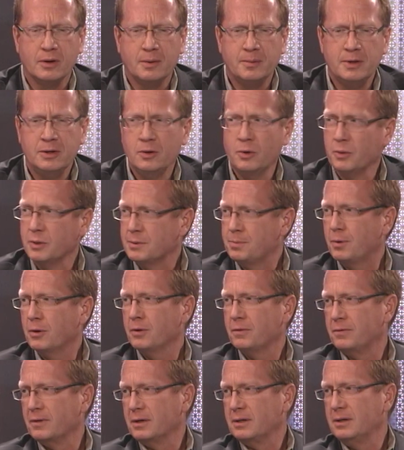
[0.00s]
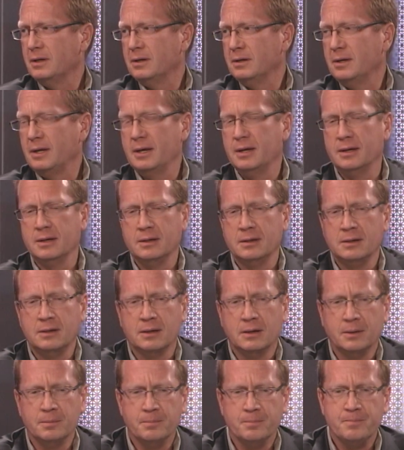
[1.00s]
I mean, no one's perfect,
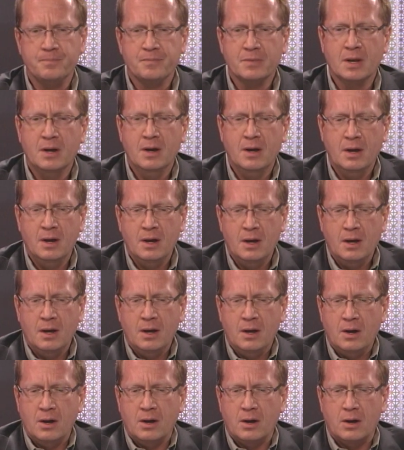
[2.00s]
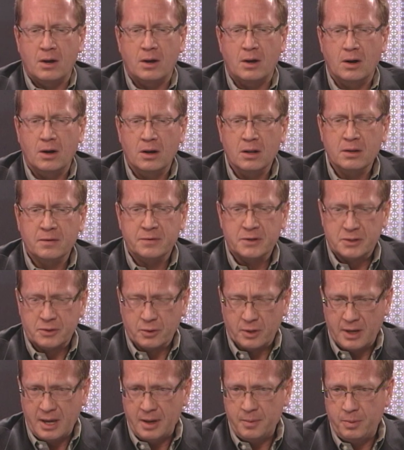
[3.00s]
and all of us are
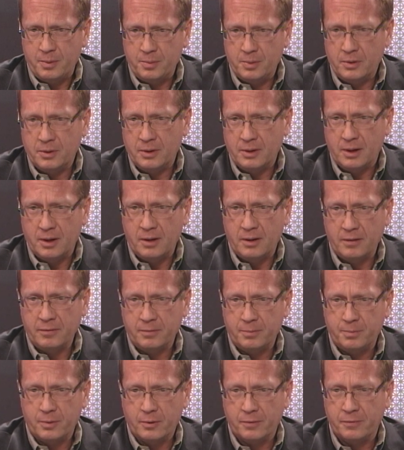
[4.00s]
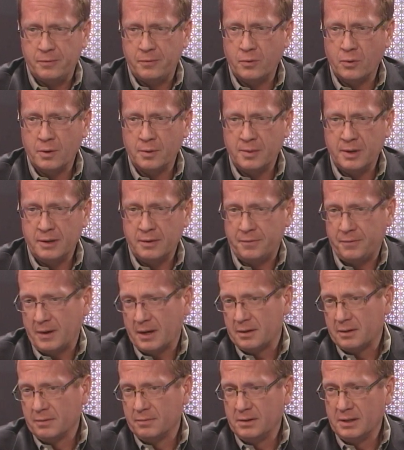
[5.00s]
capable of performing
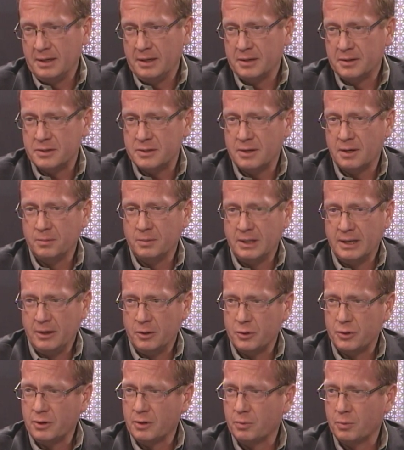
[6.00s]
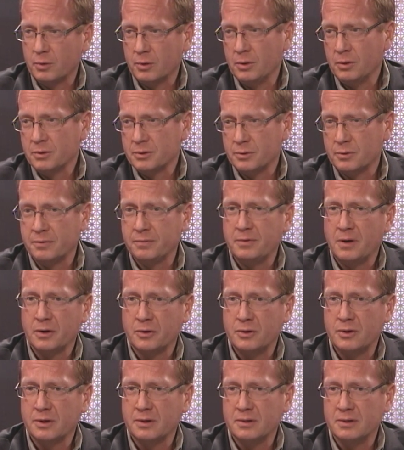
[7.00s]
effectively in some leadership roles or
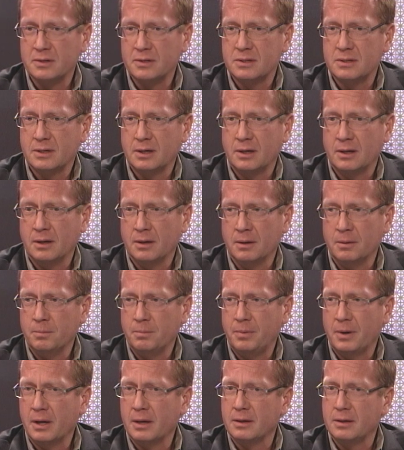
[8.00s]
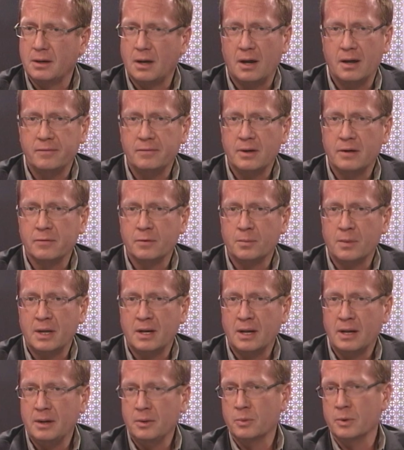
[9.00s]
functions, but I've never met
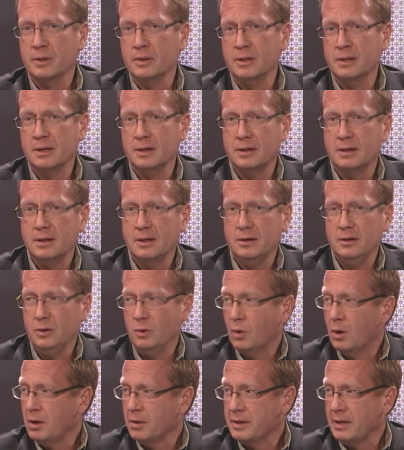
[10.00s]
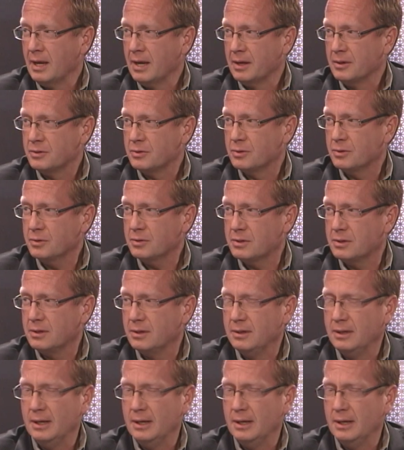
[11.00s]
anyone that knew all the answers.